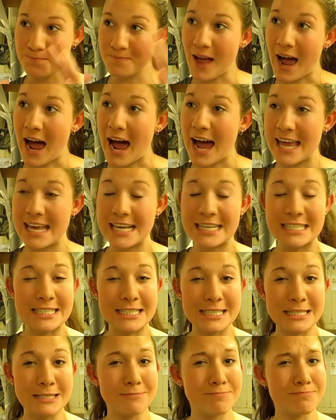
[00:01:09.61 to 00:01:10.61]

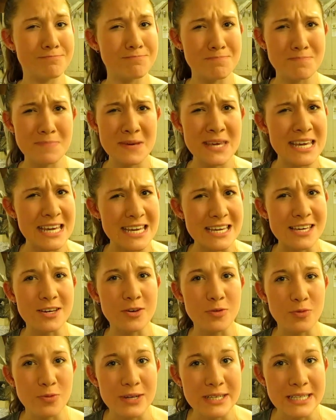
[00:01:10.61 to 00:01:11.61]
highest peak,
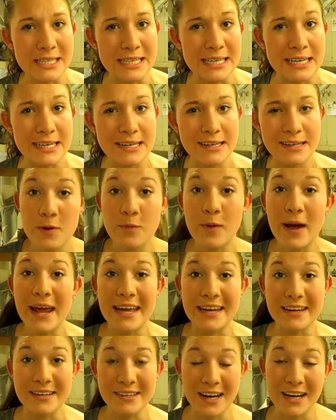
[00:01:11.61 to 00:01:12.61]
really. And then we
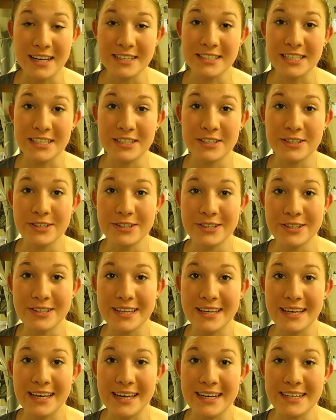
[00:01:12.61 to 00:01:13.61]
wait
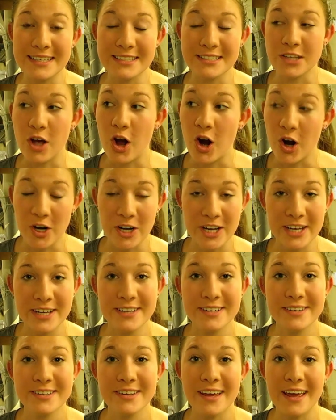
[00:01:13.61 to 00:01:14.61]
until it is hardened
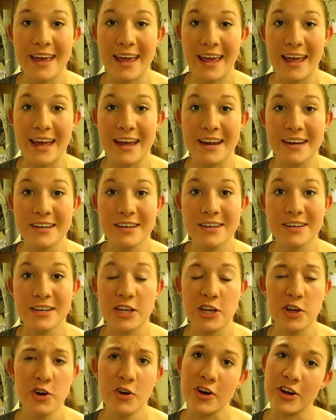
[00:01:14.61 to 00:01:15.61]
and
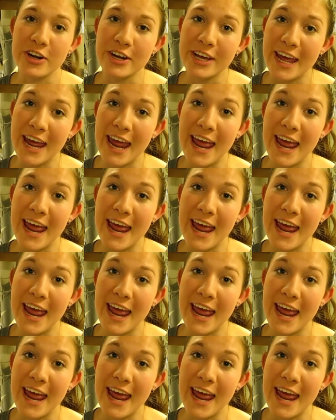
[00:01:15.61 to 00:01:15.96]
cured.